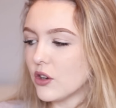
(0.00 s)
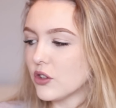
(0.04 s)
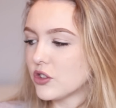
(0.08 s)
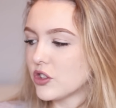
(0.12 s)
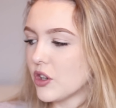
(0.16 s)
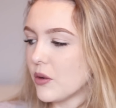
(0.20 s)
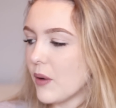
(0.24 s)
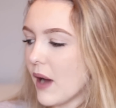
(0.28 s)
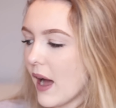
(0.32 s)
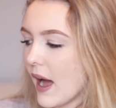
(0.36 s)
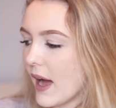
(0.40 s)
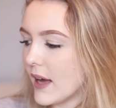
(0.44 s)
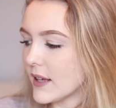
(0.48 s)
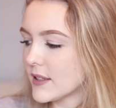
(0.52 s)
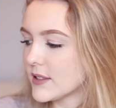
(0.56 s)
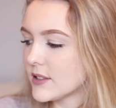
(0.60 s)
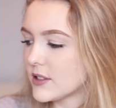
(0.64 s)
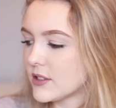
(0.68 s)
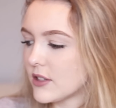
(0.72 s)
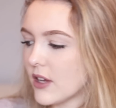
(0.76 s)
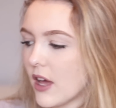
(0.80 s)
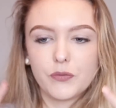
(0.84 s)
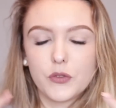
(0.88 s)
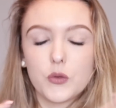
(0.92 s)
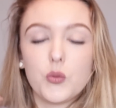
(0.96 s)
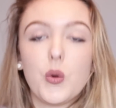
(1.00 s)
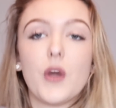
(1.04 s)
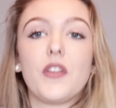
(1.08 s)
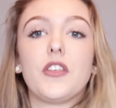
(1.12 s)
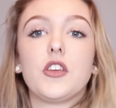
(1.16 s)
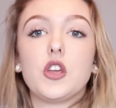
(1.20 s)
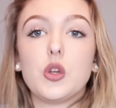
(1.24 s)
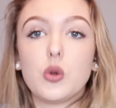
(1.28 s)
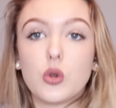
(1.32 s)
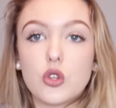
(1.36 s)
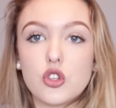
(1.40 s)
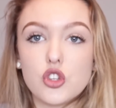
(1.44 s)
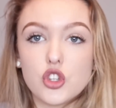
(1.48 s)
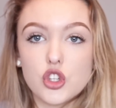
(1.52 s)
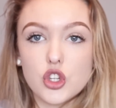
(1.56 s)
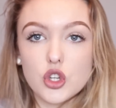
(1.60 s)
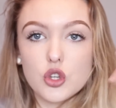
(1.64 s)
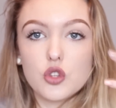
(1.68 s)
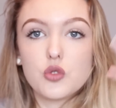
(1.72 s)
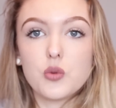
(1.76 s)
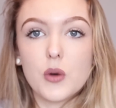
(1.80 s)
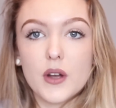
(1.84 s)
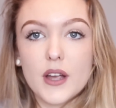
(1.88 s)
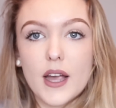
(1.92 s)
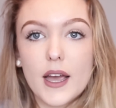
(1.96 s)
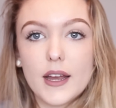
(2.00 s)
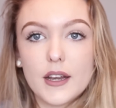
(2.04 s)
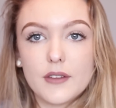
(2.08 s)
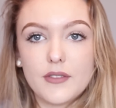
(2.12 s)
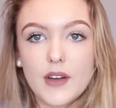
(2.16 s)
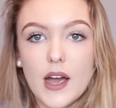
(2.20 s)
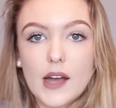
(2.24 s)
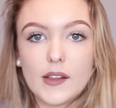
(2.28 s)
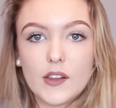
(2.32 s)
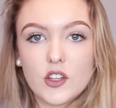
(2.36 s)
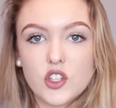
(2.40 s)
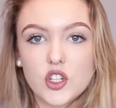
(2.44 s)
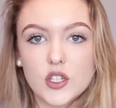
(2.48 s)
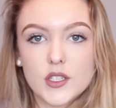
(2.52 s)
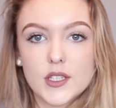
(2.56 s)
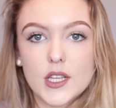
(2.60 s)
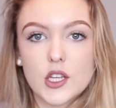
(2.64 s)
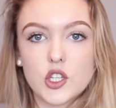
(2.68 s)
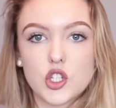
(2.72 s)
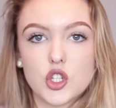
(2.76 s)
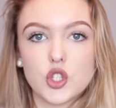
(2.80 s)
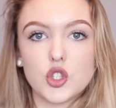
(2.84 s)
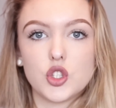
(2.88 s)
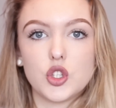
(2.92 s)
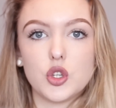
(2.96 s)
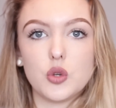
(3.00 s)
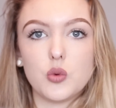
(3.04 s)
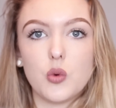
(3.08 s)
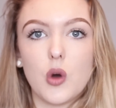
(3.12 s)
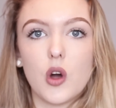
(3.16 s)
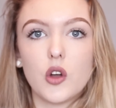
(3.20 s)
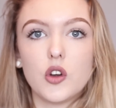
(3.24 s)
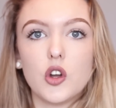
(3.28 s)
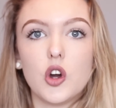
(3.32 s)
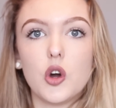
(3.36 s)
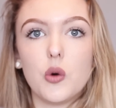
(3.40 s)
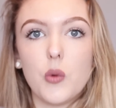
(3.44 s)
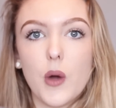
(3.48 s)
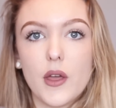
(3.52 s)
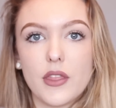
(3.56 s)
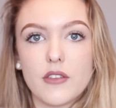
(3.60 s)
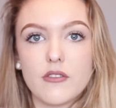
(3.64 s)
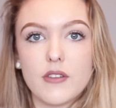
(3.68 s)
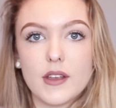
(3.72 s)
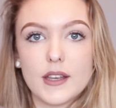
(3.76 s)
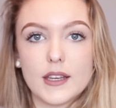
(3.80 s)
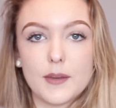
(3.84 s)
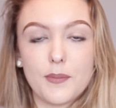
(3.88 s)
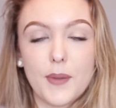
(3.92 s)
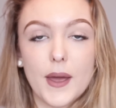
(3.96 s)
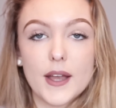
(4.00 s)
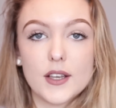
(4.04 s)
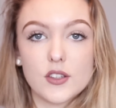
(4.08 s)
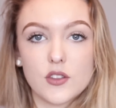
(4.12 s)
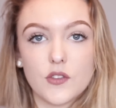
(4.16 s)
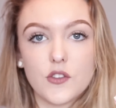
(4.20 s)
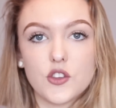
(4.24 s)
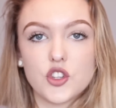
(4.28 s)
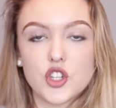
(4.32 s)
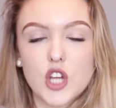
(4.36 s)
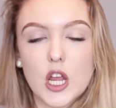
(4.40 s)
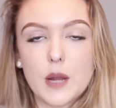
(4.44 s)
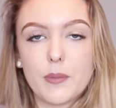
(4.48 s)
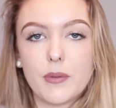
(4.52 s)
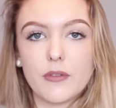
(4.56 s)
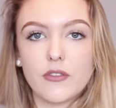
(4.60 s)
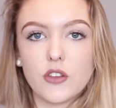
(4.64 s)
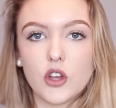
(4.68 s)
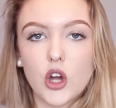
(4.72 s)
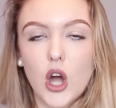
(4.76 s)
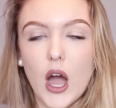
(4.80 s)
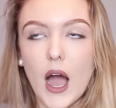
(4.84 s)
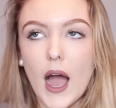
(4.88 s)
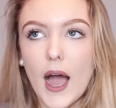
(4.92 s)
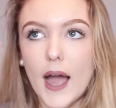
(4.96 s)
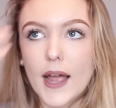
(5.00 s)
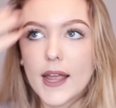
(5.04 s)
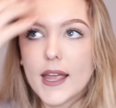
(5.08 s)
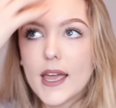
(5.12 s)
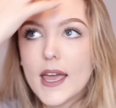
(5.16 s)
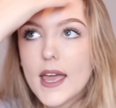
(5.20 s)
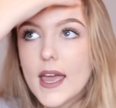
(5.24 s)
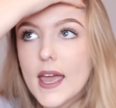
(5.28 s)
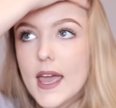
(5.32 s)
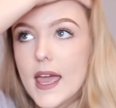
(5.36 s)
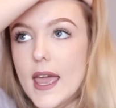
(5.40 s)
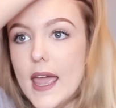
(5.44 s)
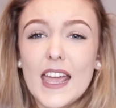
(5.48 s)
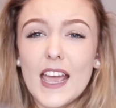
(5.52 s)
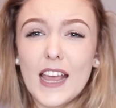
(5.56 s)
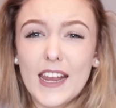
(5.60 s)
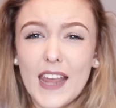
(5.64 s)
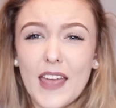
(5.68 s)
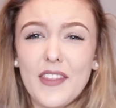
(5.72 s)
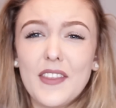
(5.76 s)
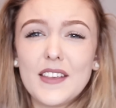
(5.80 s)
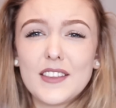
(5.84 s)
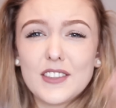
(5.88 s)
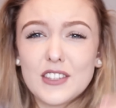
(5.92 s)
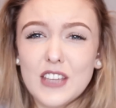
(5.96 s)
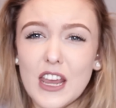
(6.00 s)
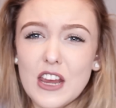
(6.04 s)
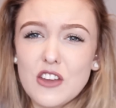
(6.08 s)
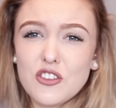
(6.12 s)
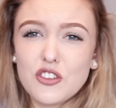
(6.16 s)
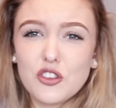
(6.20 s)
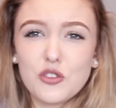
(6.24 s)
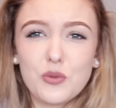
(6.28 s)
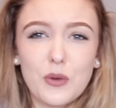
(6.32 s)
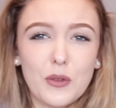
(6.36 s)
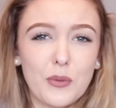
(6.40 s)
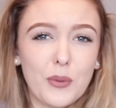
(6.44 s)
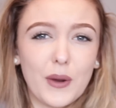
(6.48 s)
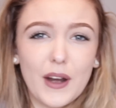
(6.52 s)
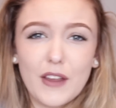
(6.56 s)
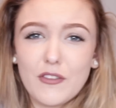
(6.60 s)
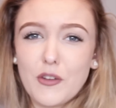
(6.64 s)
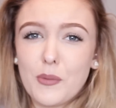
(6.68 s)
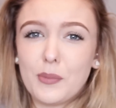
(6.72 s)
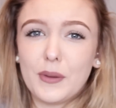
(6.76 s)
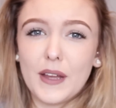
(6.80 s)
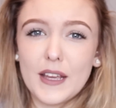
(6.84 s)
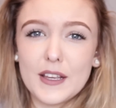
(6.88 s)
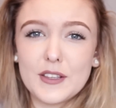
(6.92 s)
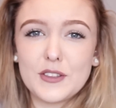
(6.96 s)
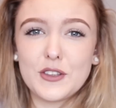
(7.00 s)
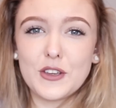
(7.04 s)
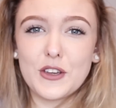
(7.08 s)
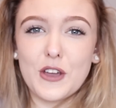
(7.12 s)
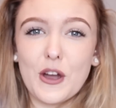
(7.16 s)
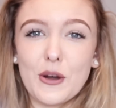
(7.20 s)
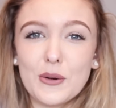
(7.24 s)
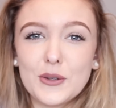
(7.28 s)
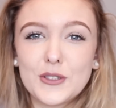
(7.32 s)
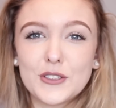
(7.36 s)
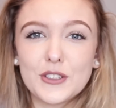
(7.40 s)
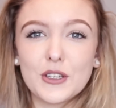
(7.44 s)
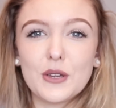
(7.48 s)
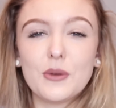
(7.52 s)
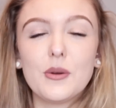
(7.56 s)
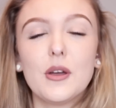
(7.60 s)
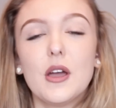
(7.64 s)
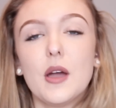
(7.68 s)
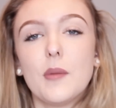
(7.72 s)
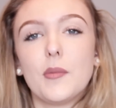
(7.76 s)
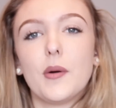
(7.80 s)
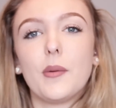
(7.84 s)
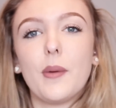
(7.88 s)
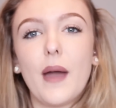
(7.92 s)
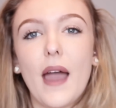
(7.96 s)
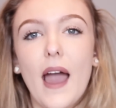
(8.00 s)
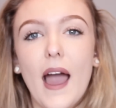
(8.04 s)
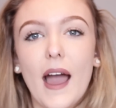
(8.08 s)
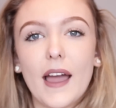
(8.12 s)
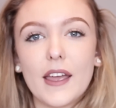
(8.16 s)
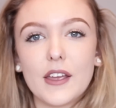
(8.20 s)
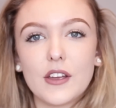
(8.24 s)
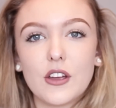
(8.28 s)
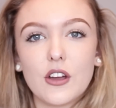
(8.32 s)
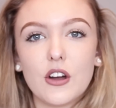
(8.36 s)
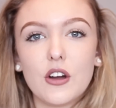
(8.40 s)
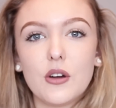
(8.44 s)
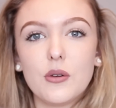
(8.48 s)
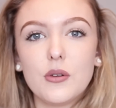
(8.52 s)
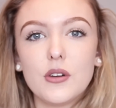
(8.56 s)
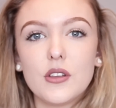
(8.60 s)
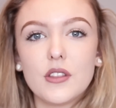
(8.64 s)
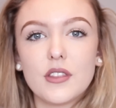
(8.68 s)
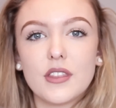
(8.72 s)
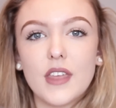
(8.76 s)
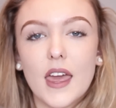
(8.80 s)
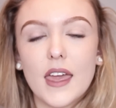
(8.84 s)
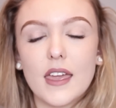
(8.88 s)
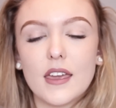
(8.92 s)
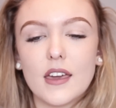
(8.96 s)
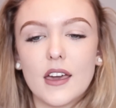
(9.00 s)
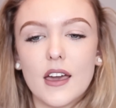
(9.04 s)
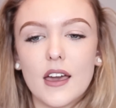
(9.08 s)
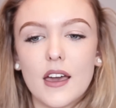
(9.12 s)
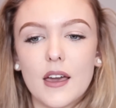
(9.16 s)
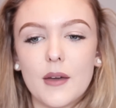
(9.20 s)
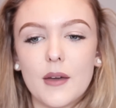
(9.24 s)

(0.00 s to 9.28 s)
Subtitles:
also asked whether you can choose what kind of eyelash extensions you want or whether it depends on the shape of your eye. Again, this changes with whatever place you go to, but where I go, they